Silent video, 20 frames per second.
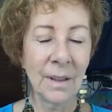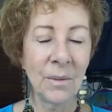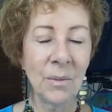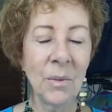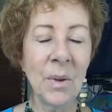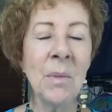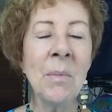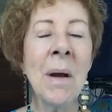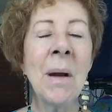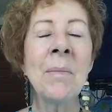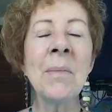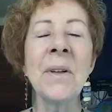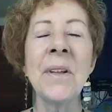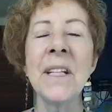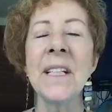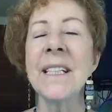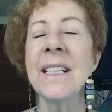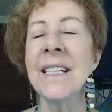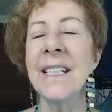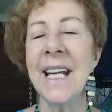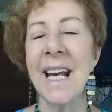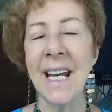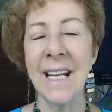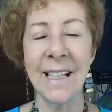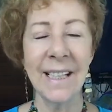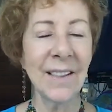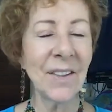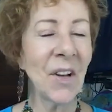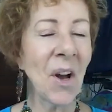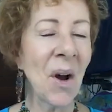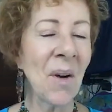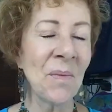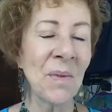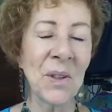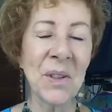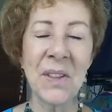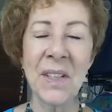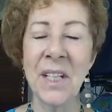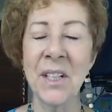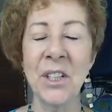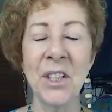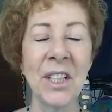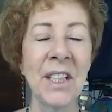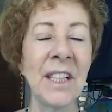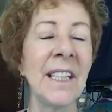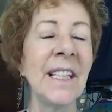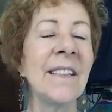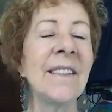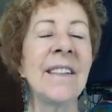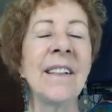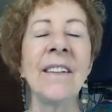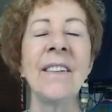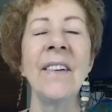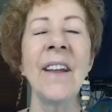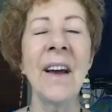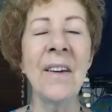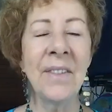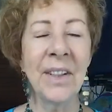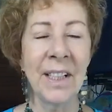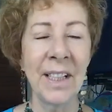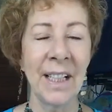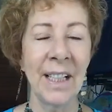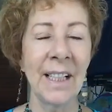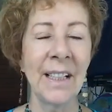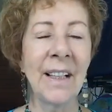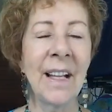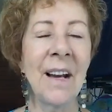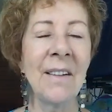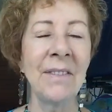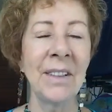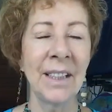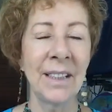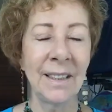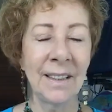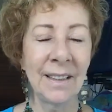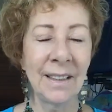remember this day, this conversation, this 11:11.